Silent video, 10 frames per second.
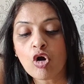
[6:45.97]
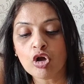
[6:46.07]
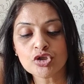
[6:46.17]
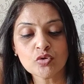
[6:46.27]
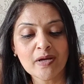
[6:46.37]

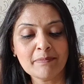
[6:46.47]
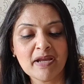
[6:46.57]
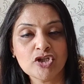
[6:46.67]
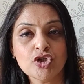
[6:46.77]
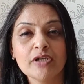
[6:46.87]
also i
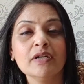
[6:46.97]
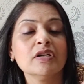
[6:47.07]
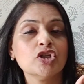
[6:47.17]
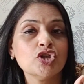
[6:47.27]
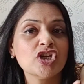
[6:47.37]

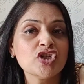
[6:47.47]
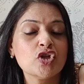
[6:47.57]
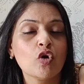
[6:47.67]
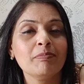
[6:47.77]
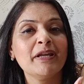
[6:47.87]
mentioned
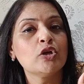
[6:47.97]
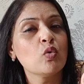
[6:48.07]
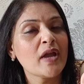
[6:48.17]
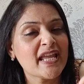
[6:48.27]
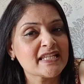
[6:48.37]
just don't be
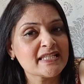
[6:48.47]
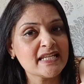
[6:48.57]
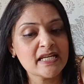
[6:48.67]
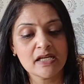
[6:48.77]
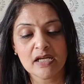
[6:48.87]
too
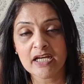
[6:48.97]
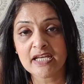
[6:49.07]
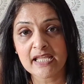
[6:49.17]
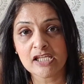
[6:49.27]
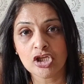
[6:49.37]
hasty
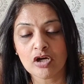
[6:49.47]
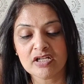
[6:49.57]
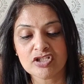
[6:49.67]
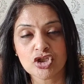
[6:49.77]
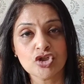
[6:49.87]
in taking your
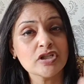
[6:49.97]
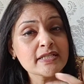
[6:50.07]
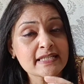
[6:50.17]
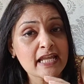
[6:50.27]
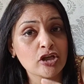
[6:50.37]

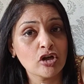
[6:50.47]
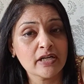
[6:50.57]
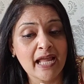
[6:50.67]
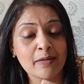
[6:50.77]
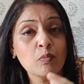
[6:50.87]
decisions take your
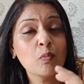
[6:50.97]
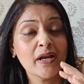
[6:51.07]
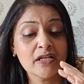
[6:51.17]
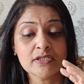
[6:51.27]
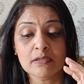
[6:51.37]
time
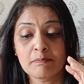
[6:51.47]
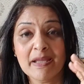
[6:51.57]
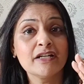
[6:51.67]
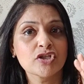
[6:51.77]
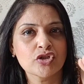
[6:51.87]
when it's a
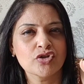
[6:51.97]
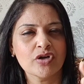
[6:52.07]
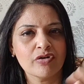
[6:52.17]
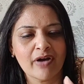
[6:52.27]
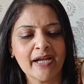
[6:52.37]
big
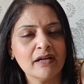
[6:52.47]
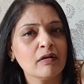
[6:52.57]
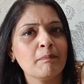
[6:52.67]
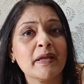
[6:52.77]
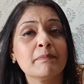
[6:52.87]
decision
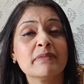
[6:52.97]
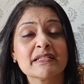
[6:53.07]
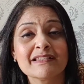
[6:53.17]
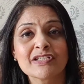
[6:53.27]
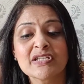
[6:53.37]
right a big
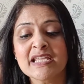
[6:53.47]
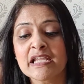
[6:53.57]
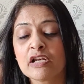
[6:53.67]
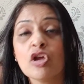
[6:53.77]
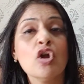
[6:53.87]
business
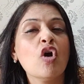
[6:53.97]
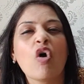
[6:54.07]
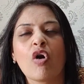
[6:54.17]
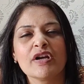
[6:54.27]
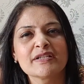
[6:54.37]
deal
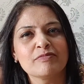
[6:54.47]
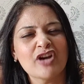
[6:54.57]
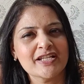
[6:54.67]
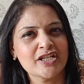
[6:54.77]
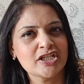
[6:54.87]
or some
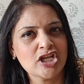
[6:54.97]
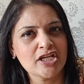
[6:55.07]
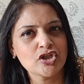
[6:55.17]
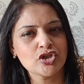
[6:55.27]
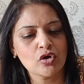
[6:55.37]
drastic
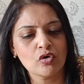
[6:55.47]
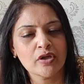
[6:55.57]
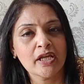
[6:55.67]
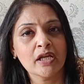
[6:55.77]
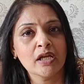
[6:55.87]
changes you're
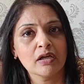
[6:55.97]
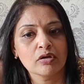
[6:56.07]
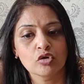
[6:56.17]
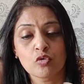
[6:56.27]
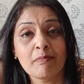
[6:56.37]
looking
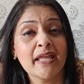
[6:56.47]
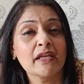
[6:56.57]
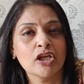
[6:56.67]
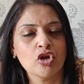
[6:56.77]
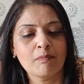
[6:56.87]
to
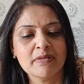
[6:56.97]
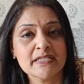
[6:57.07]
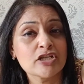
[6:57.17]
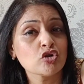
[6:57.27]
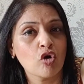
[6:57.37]
make in your
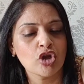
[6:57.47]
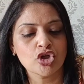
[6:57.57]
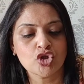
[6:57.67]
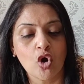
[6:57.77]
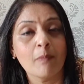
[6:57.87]
business or
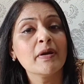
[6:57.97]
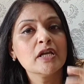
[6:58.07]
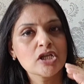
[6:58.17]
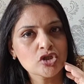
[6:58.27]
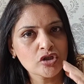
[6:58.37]
your job
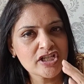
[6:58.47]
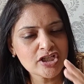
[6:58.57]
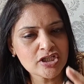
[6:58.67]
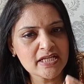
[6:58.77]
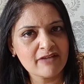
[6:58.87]
so
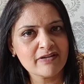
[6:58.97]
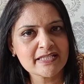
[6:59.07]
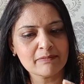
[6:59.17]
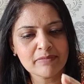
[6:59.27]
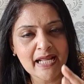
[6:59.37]
just give
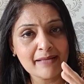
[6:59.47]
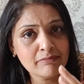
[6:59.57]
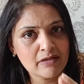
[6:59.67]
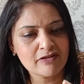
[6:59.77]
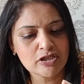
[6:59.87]
it some
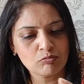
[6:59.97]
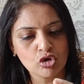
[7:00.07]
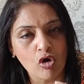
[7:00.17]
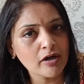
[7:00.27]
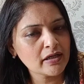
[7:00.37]
time give it some
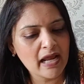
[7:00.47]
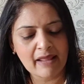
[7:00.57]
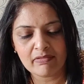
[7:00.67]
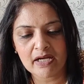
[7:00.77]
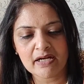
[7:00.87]
thought
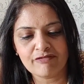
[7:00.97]
and then